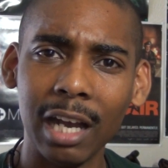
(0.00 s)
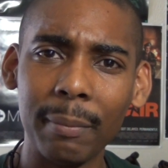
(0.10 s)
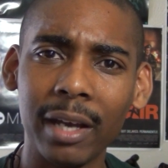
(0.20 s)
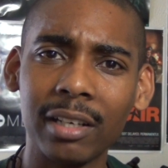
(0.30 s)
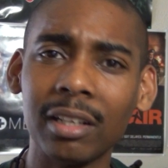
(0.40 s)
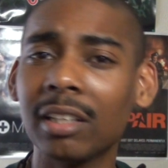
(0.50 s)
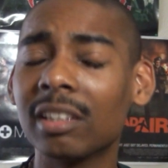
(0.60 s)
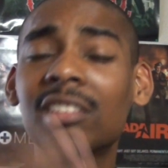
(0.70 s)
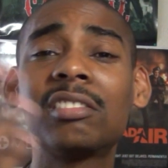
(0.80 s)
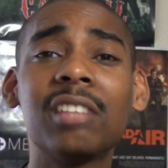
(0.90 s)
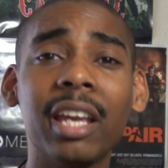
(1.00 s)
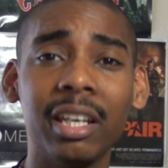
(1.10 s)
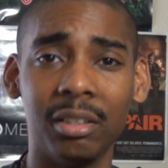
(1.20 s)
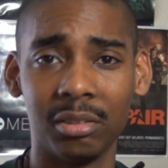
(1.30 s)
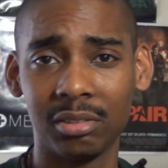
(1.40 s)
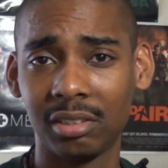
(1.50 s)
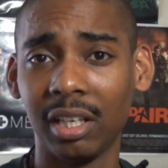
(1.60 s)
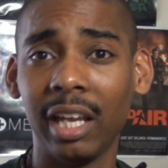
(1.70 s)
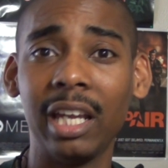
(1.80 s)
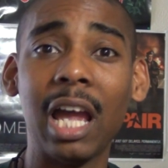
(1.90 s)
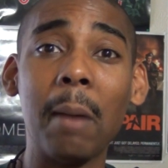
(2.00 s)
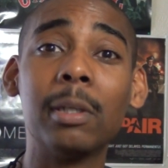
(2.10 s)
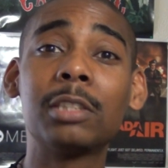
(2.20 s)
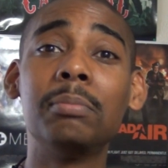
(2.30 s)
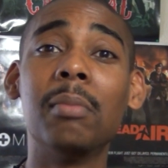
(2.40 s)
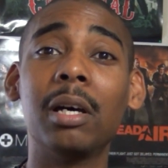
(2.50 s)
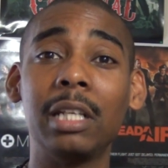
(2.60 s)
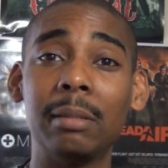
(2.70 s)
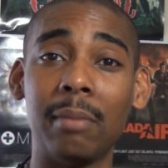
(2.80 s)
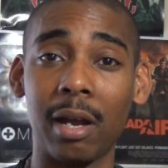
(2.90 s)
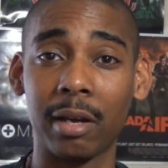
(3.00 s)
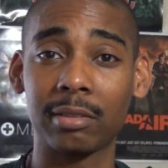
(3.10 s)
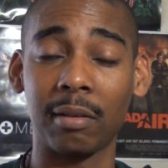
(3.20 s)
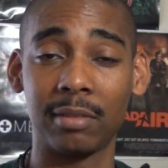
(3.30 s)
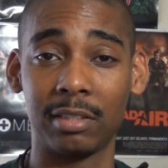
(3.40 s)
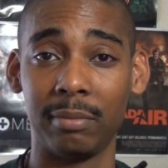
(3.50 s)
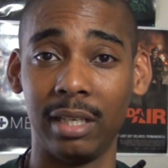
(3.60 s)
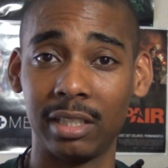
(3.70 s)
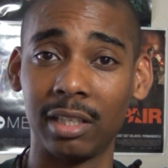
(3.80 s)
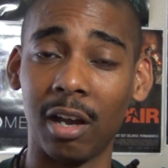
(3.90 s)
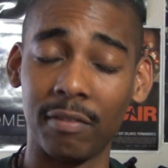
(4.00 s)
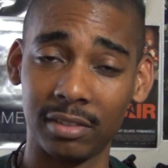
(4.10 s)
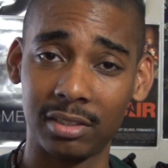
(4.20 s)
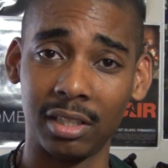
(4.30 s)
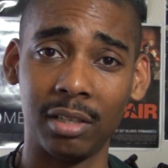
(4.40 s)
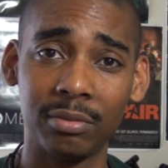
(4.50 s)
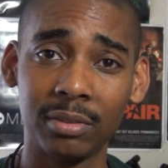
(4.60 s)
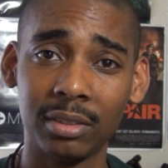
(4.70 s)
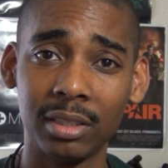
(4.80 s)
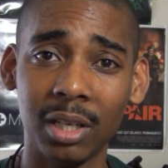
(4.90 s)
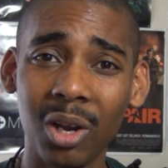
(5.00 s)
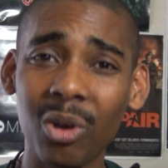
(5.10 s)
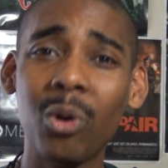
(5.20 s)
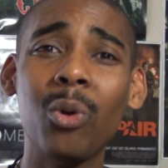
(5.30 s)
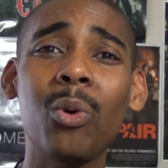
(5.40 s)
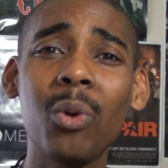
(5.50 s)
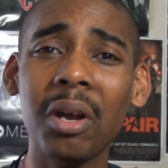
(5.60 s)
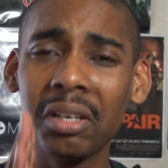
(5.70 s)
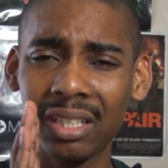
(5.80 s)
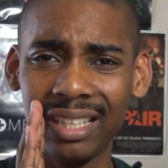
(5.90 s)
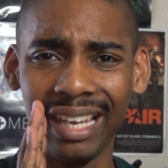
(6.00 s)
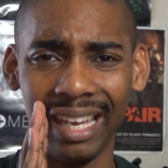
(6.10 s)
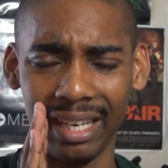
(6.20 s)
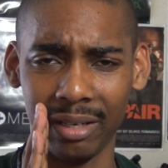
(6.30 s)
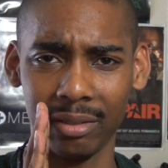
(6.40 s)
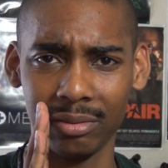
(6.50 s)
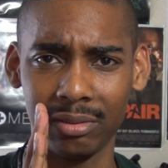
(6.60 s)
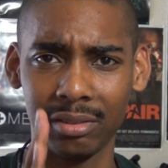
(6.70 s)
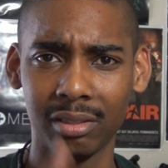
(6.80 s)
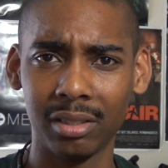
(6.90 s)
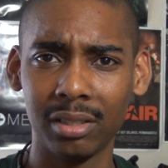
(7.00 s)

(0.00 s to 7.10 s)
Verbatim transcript: About the sales and how much money Microsoft is making off of stuff. Who cares?